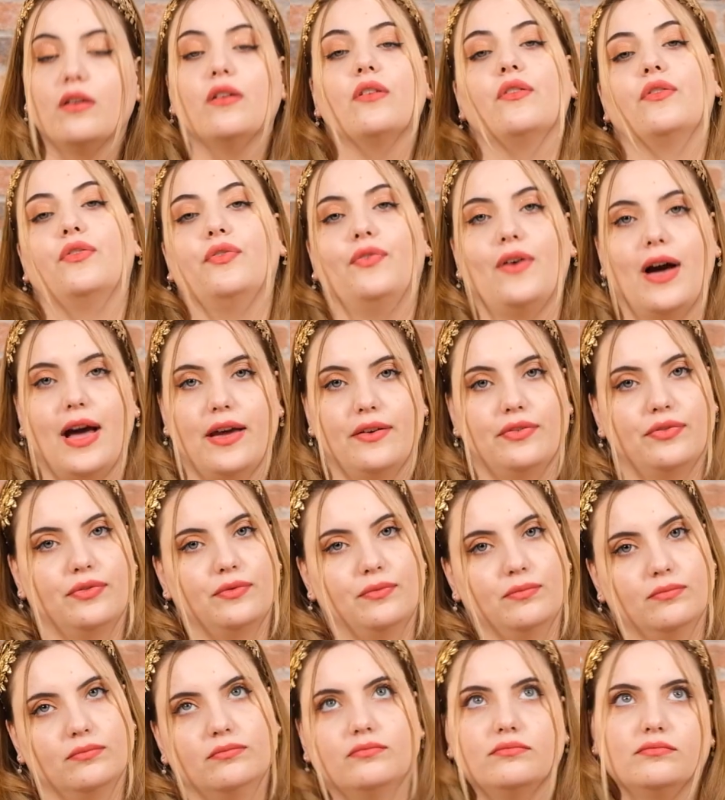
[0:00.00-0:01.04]
5
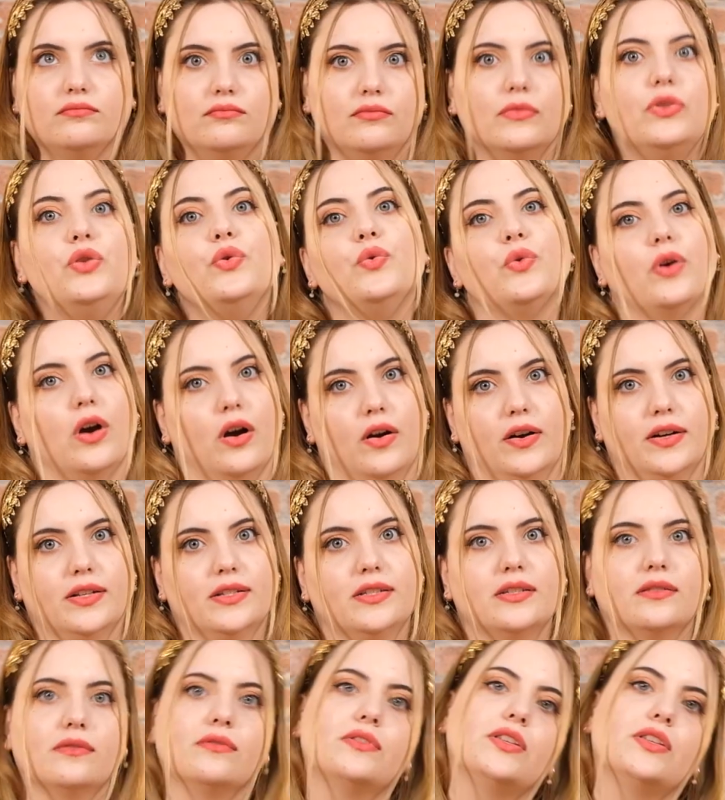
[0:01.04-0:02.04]
new cards.